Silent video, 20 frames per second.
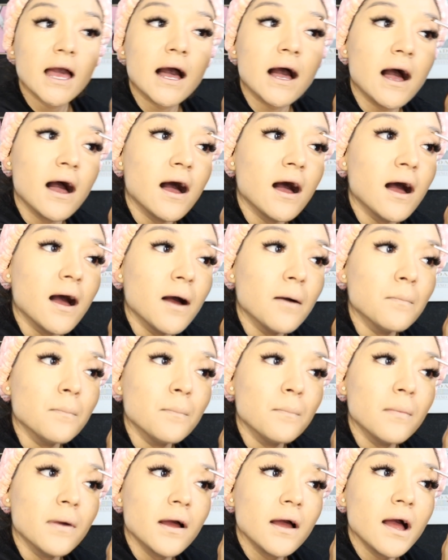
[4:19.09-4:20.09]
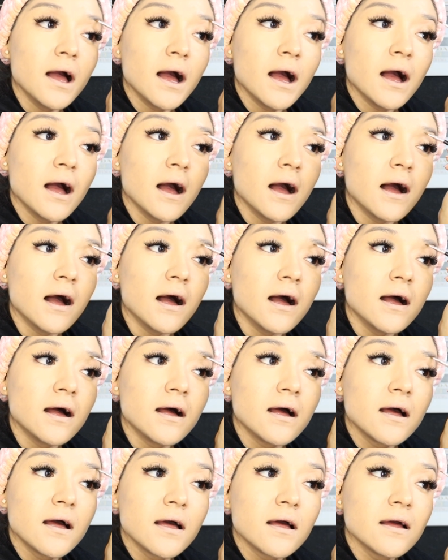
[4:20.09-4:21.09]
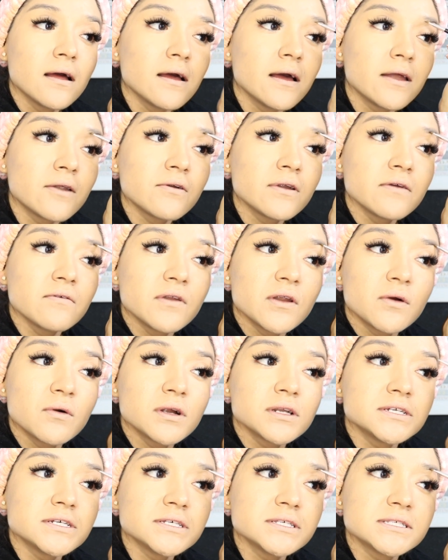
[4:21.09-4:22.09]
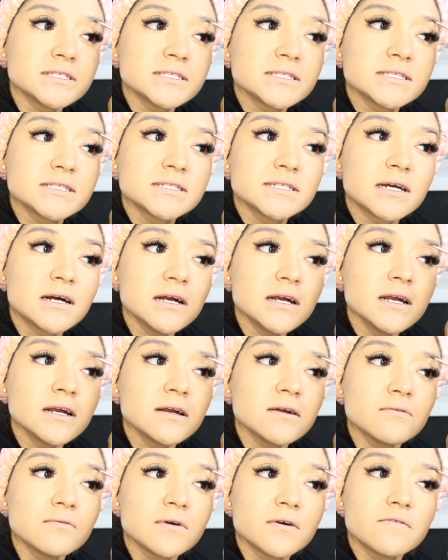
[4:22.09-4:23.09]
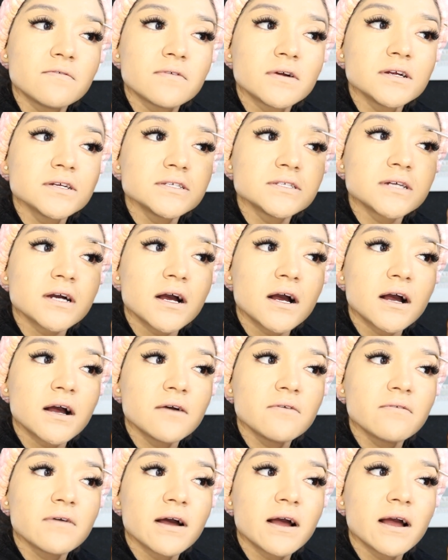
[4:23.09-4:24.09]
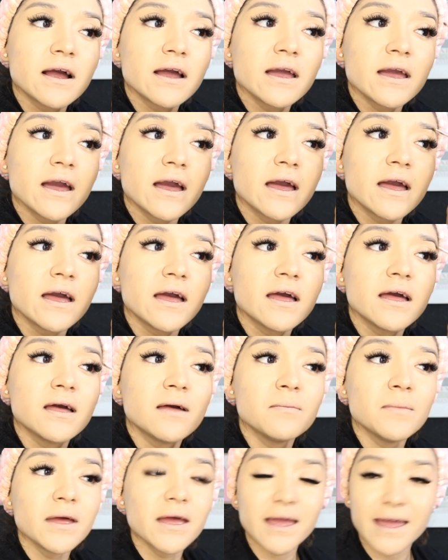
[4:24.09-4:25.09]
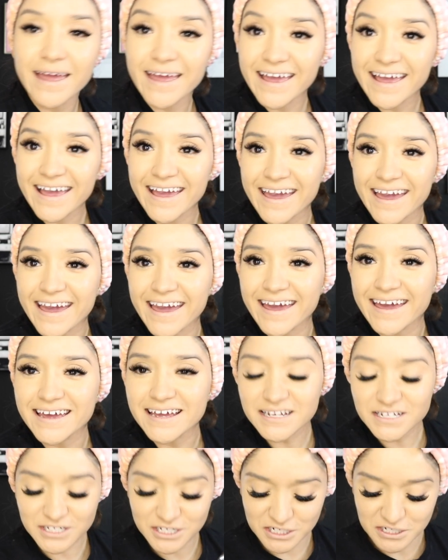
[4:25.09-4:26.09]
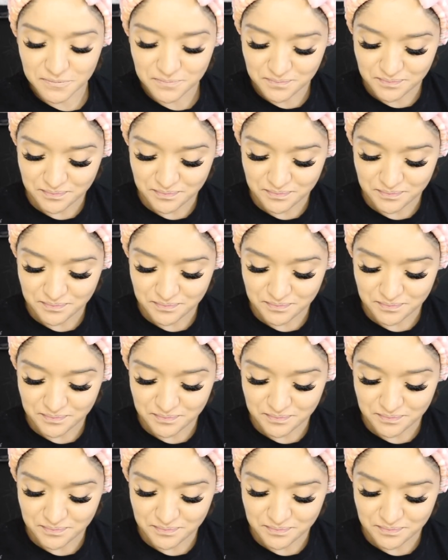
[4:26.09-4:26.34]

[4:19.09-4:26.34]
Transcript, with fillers: Um, uh, I don't even know where to start. Well, first off, I am engaged.